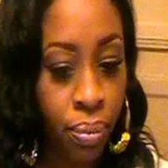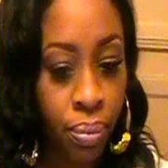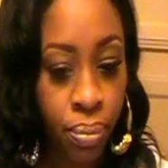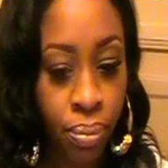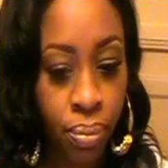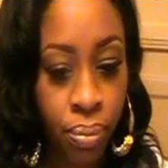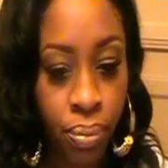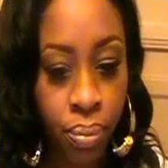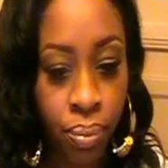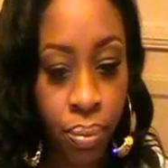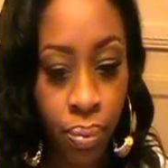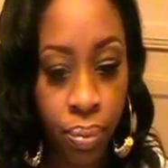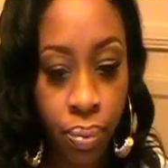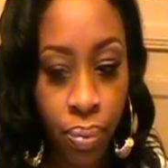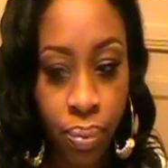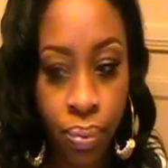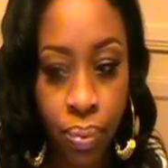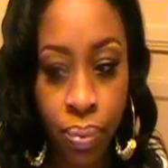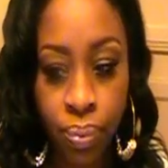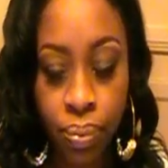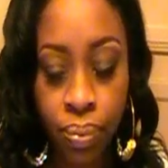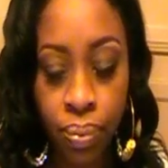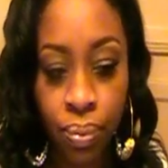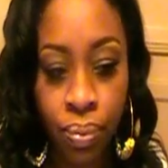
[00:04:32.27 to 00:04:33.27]

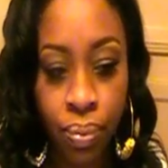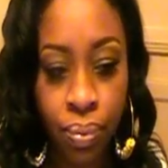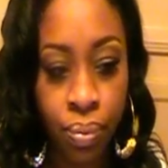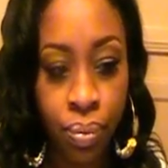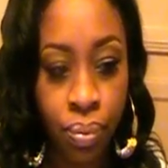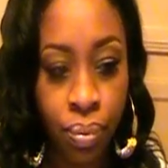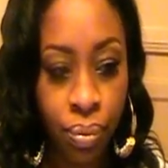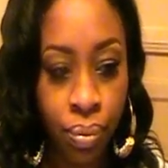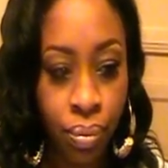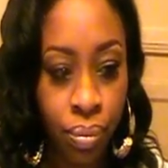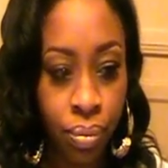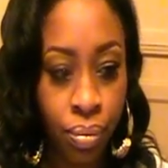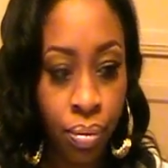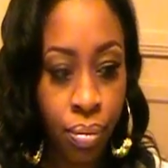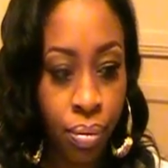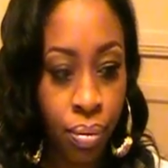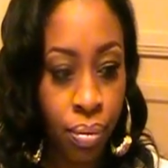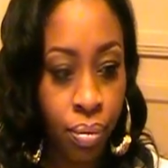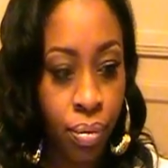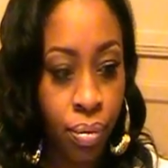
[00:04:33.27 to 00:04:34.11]
Nothing is said.